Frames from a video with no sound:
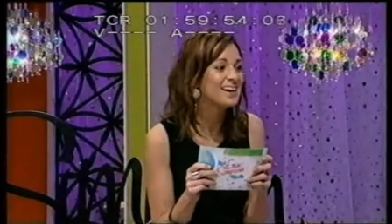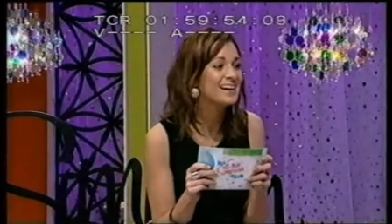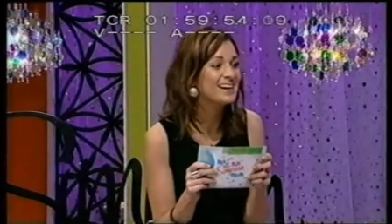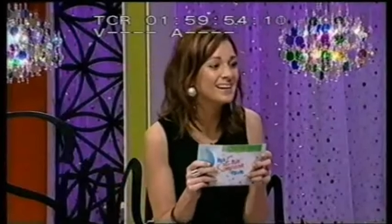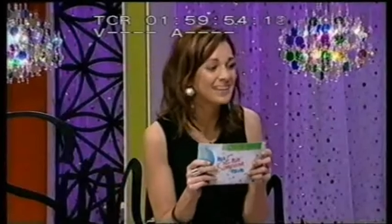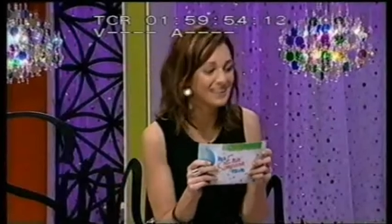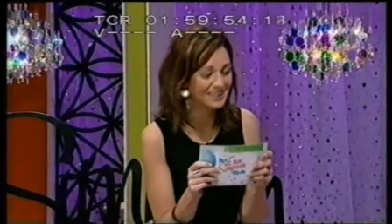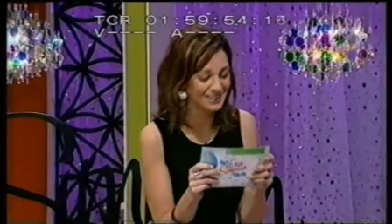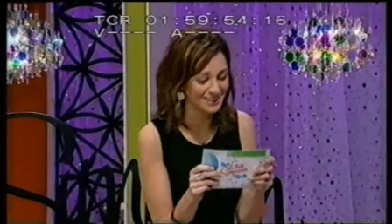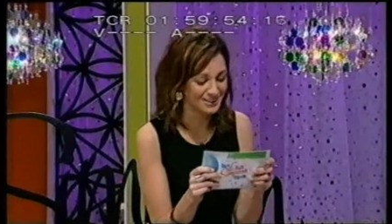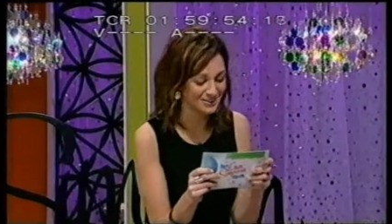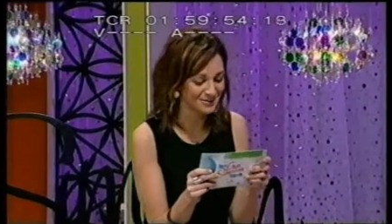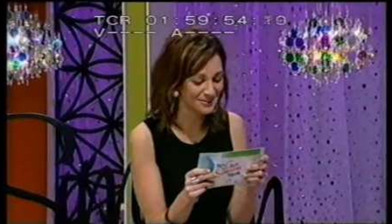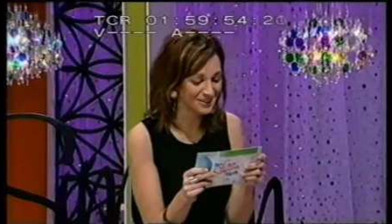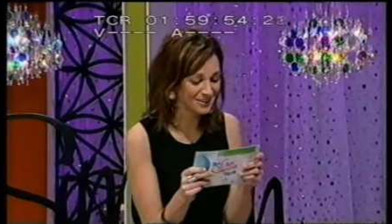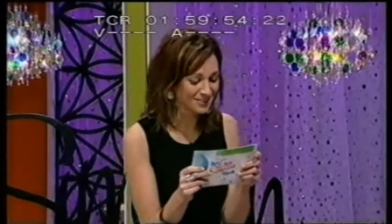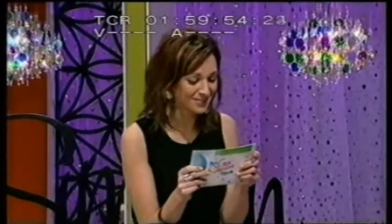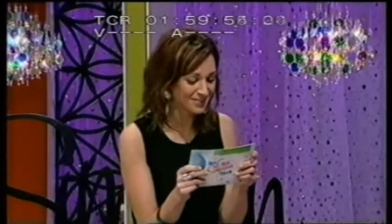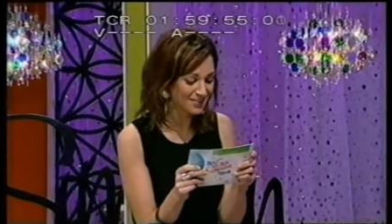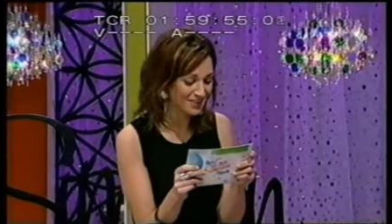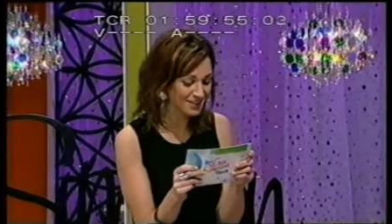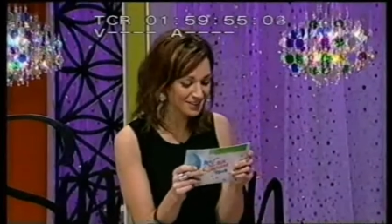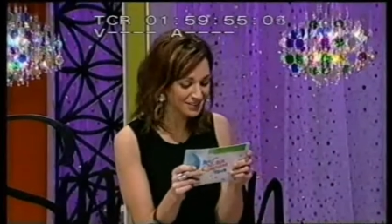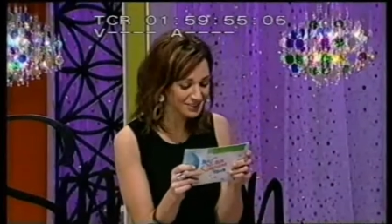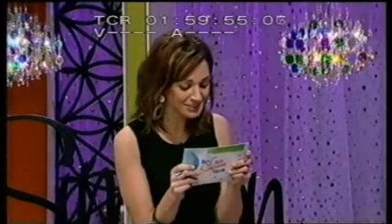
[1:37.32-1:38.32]
Are you
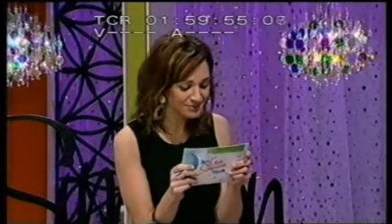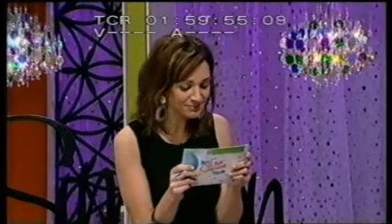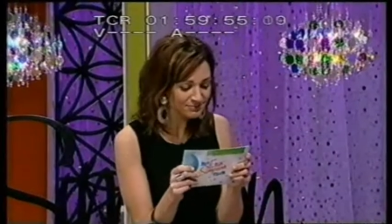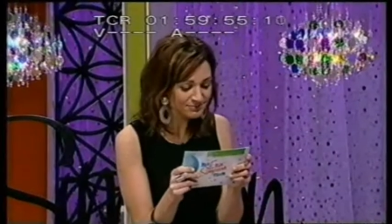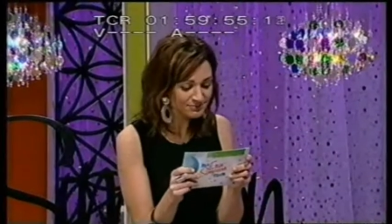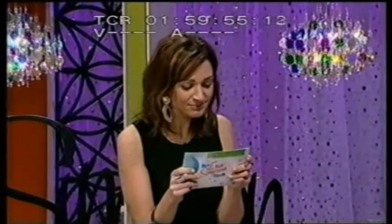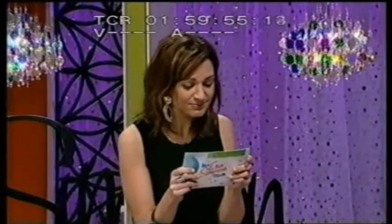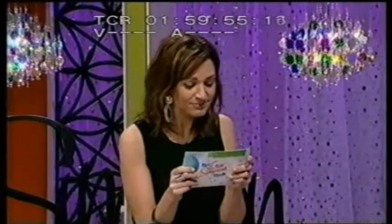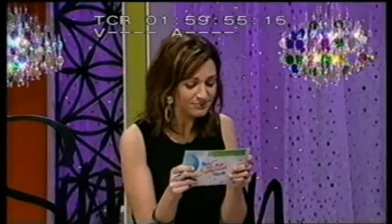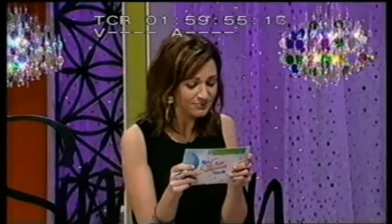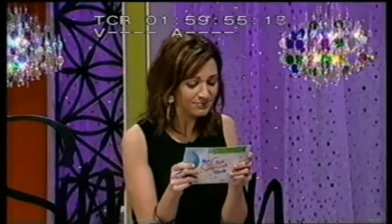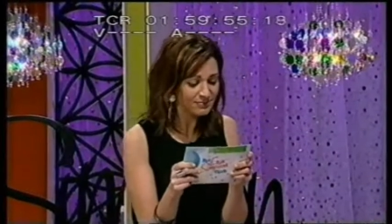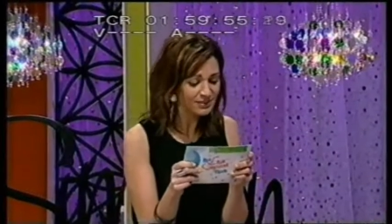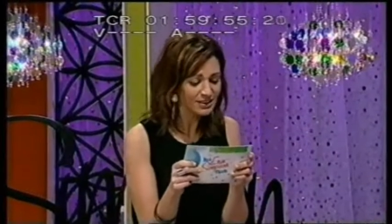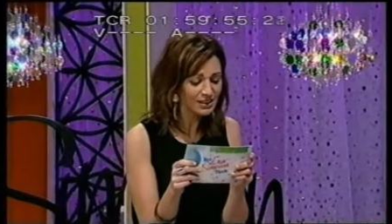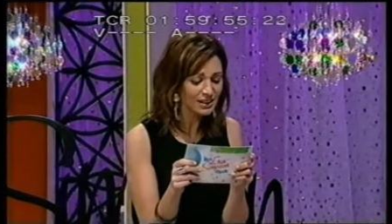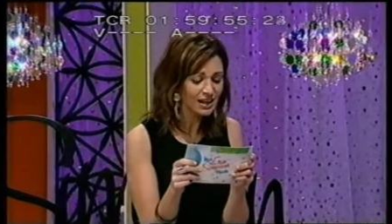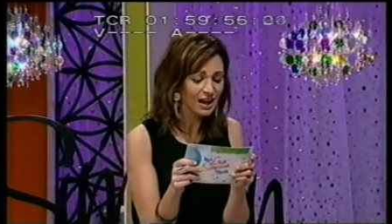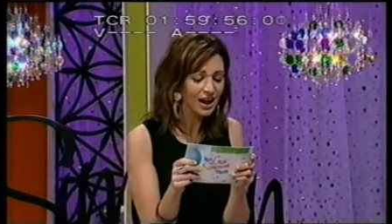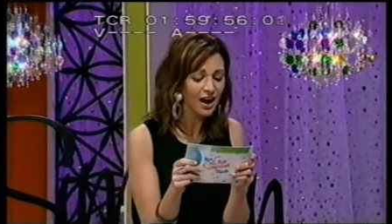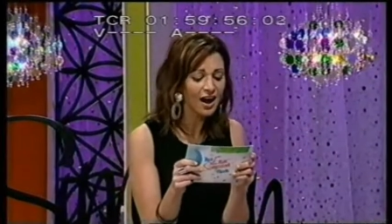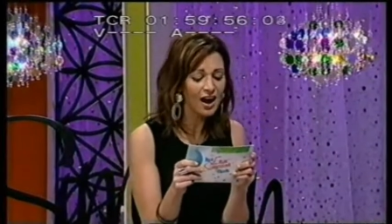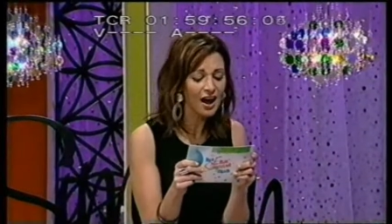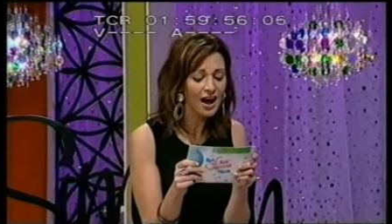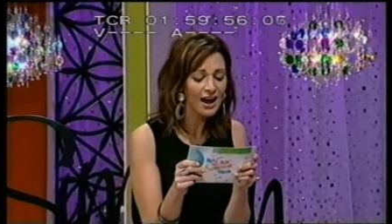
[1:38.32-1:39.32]
ready for this? Yep.
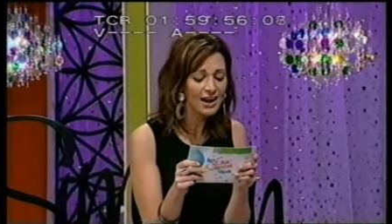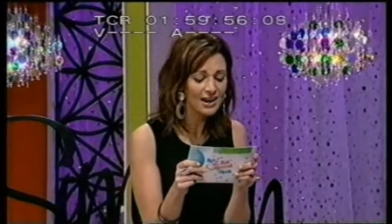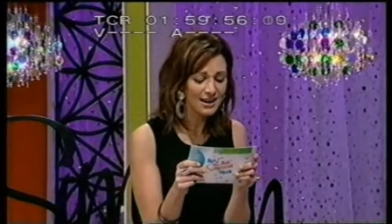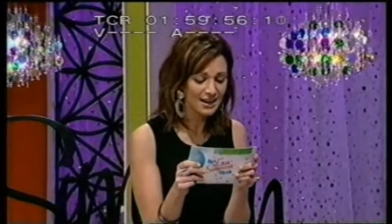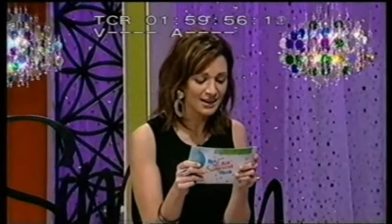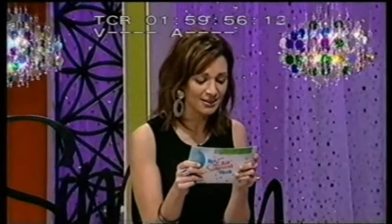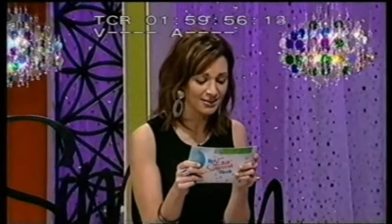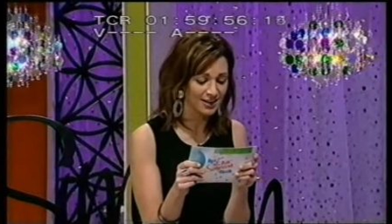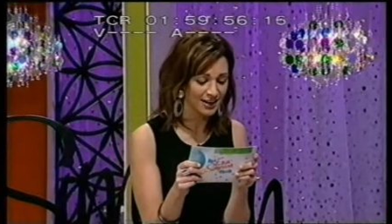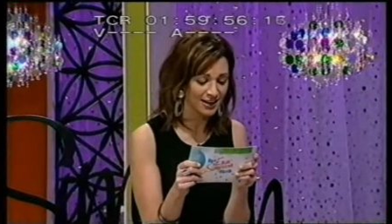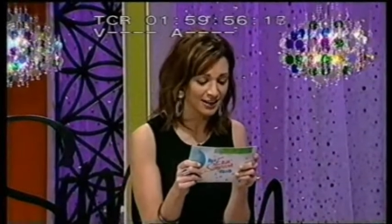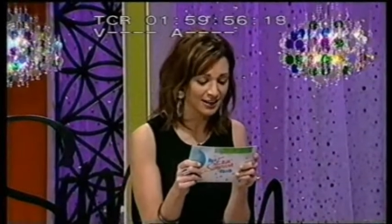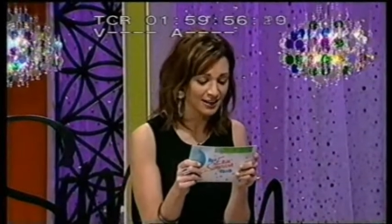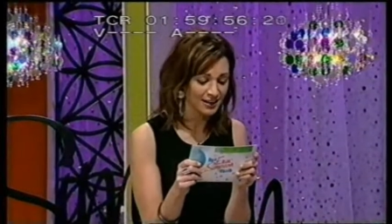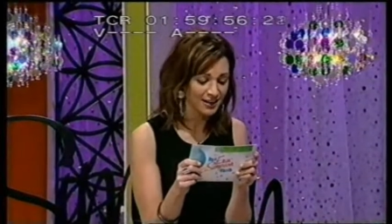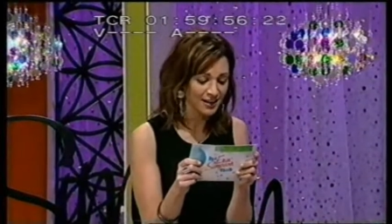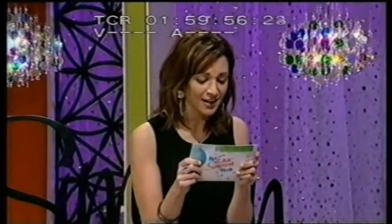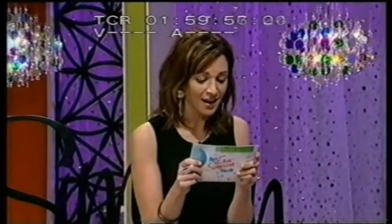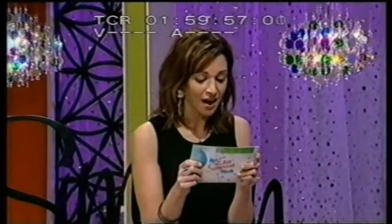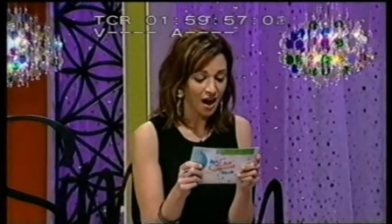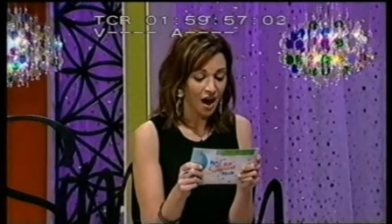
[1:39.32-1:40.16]
Hi, Erin.